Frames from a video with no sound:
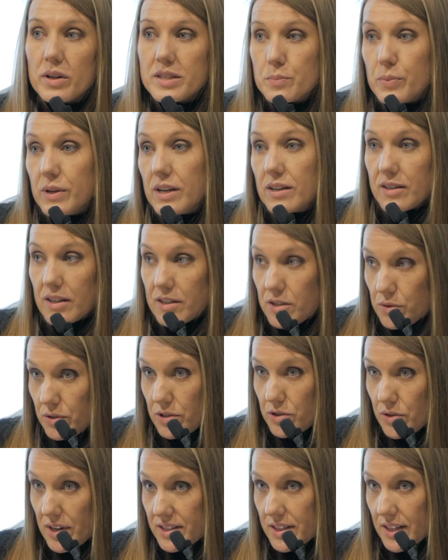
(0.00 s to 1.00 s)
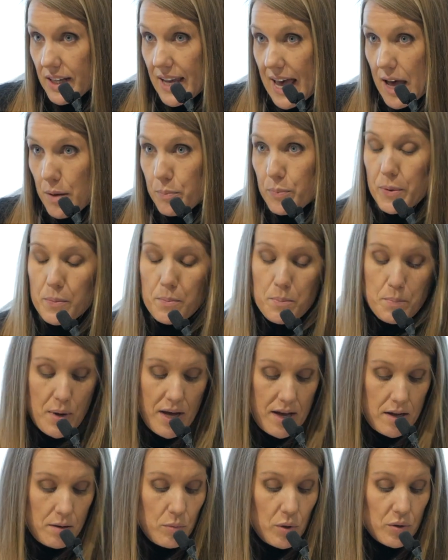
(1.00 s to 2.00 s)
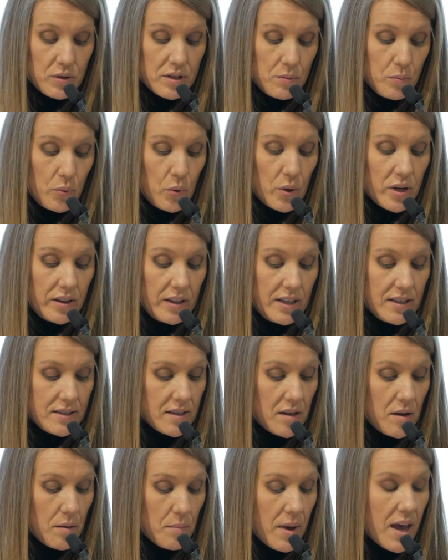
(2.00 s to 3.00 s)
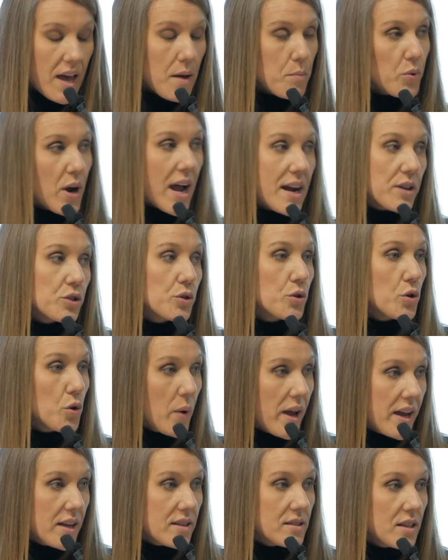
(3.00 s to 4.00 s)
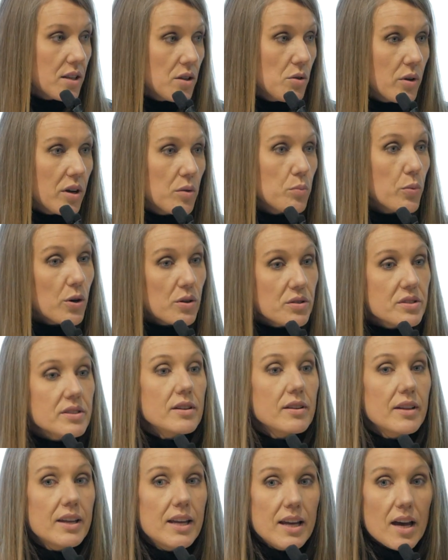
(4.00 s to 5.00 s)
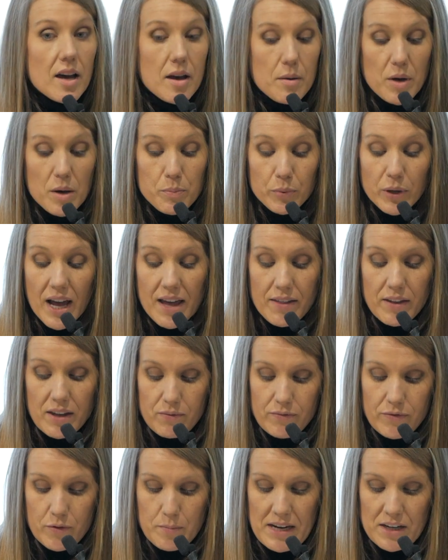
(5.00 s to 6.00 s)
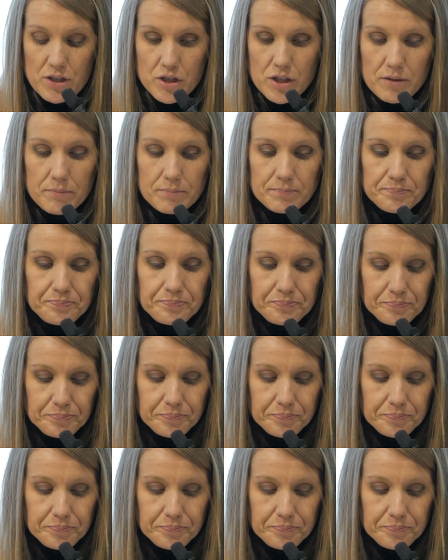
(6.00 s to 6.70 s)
what's being done to address the gap, but most importantly, some practical ways that you can personally apply the information.